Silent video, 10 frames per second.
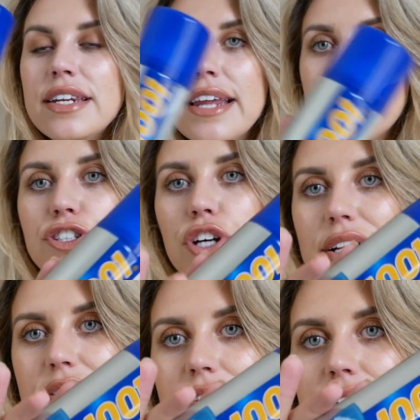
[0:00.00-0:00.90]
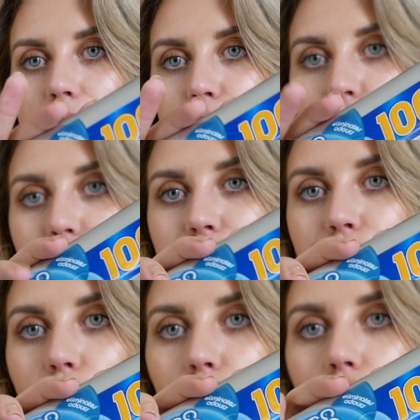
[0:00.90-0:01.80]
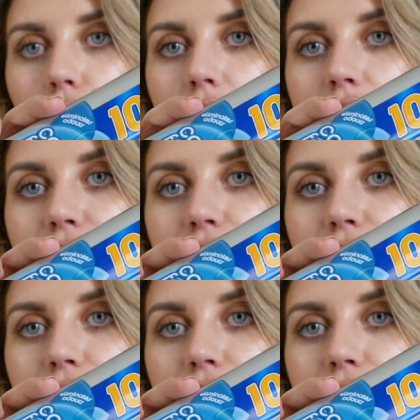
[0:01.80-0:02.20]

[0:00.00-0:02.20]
Never tried this scent before.